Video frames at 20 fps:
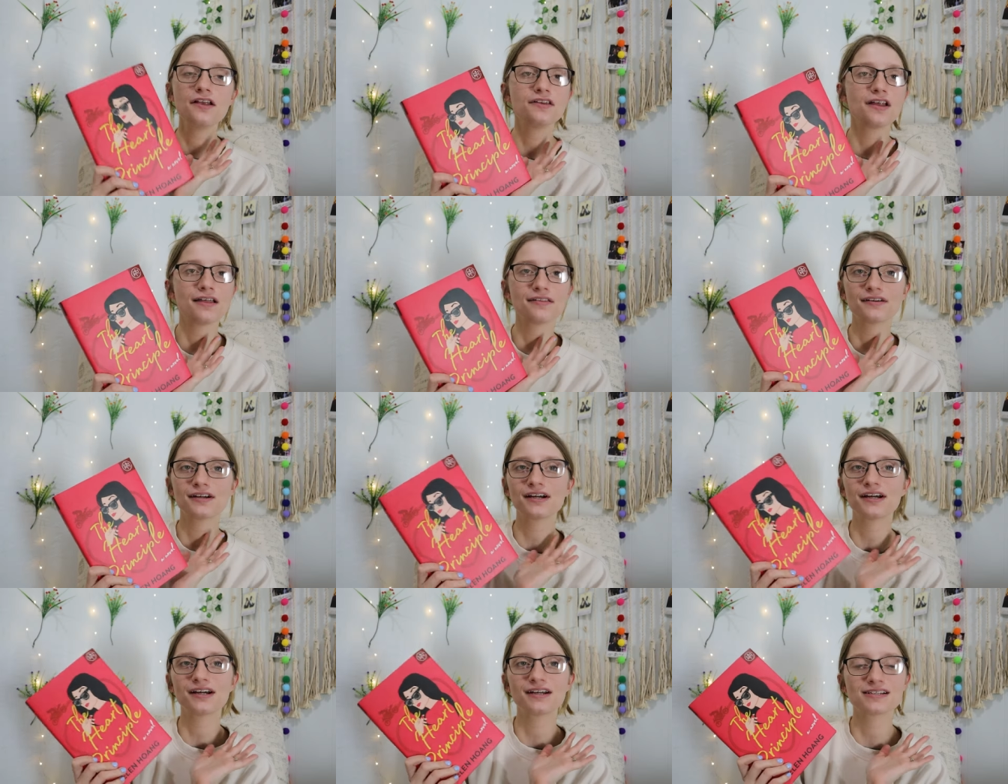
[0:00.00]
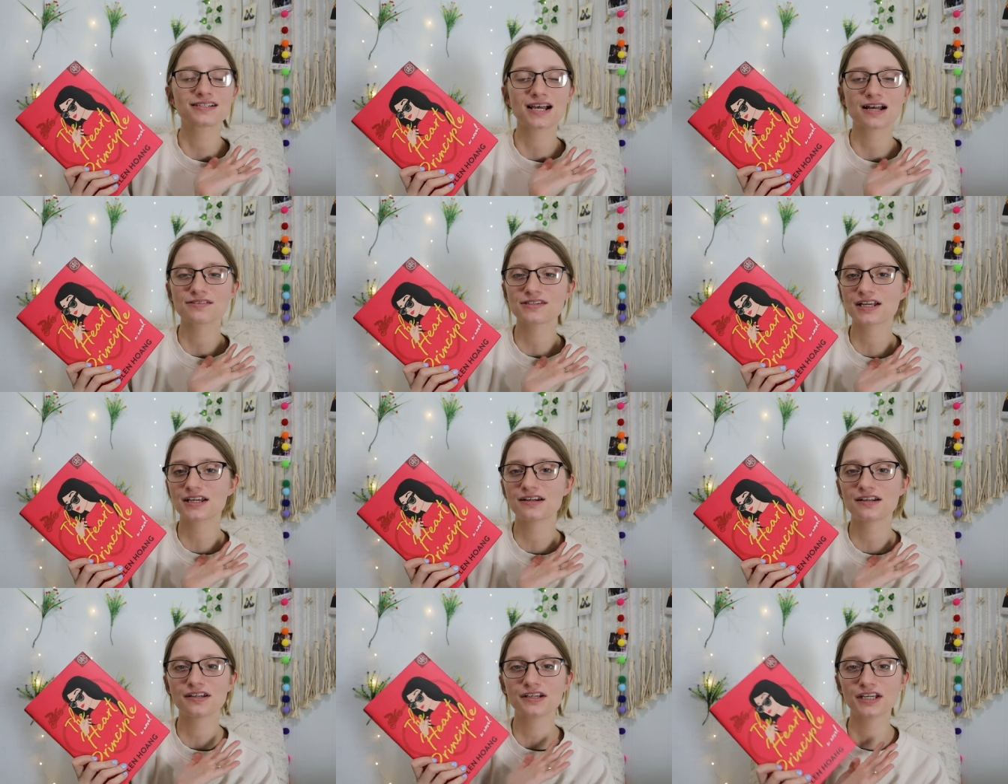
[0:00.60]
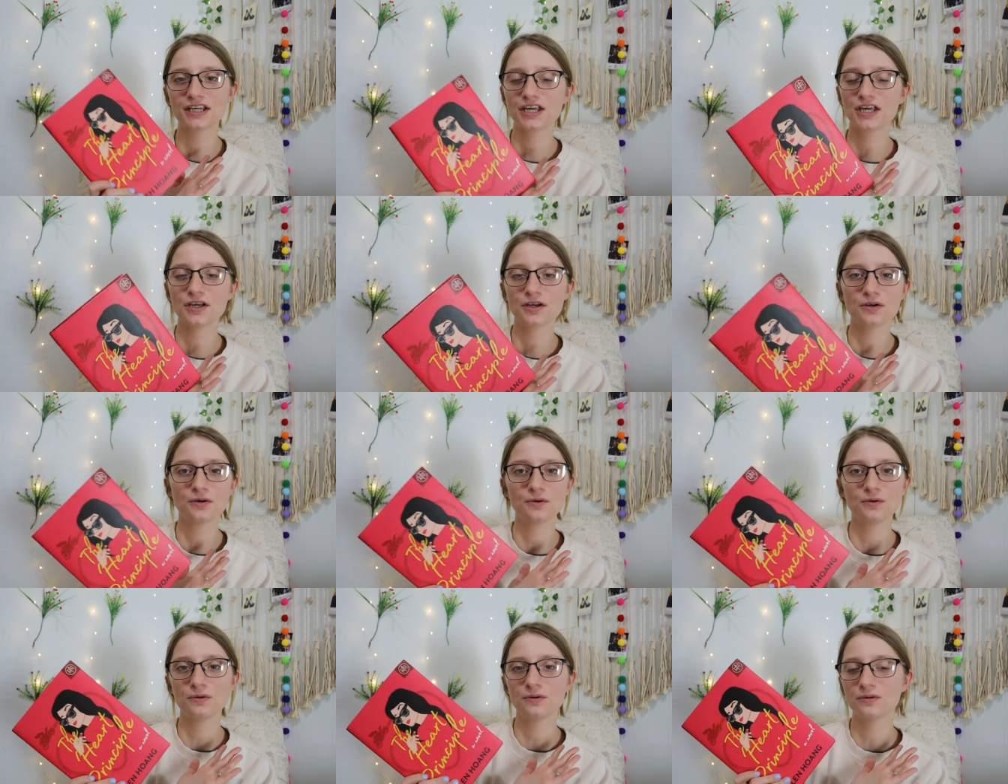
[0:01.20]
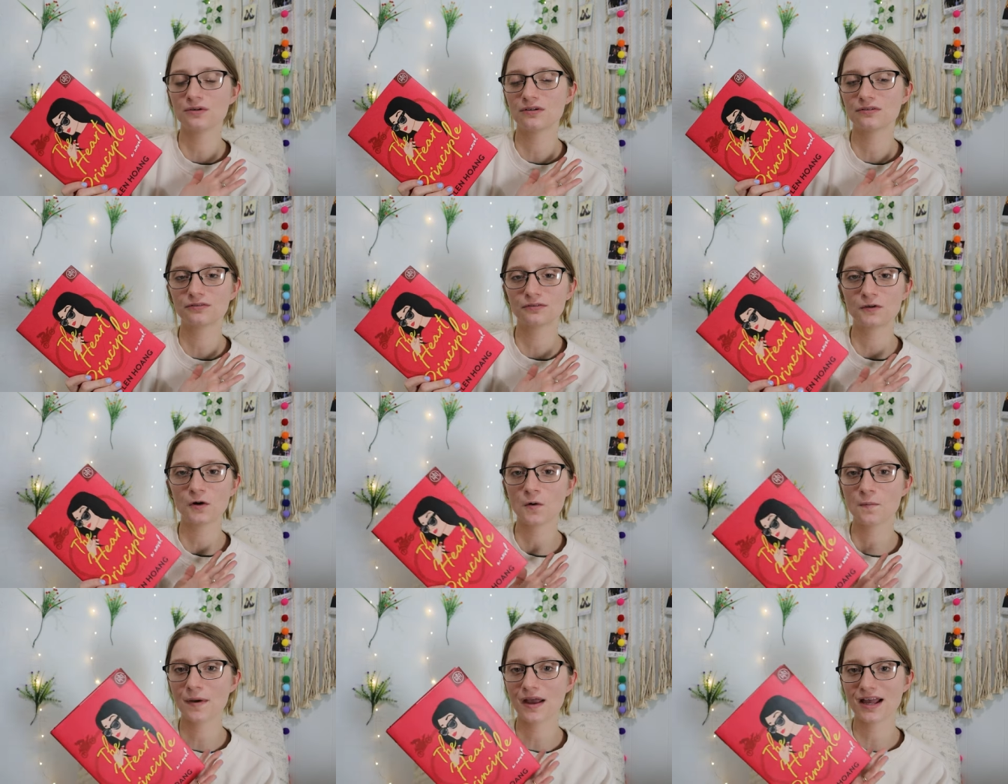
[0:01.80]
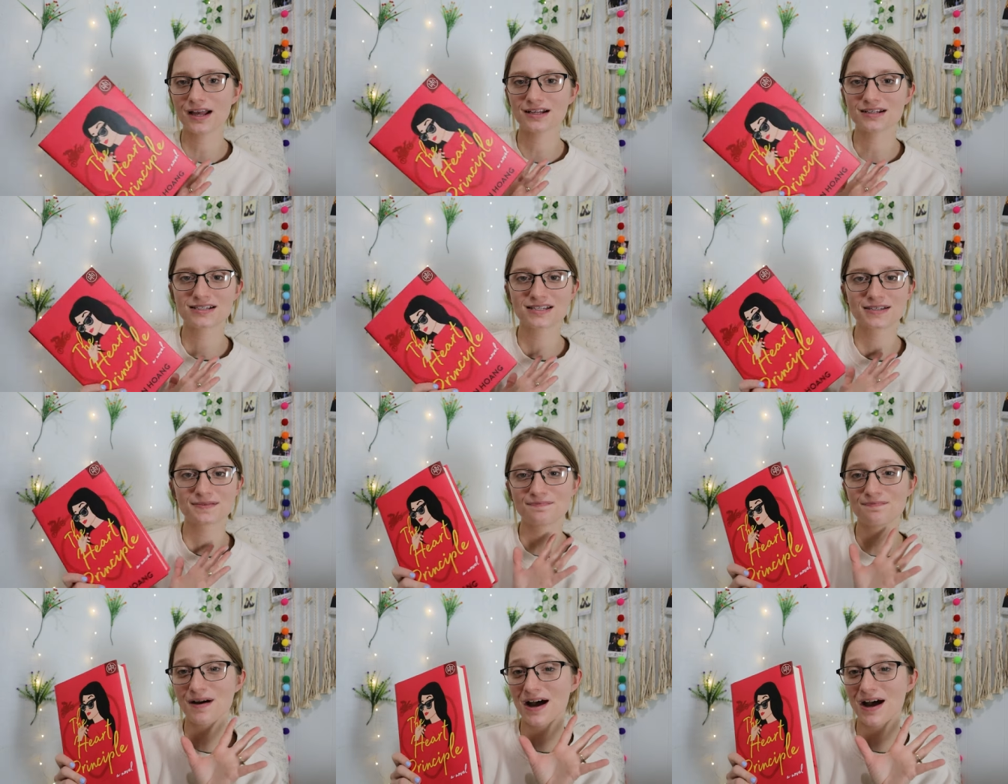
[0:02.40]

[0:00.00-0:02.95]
Another, it sounds like another cute romance,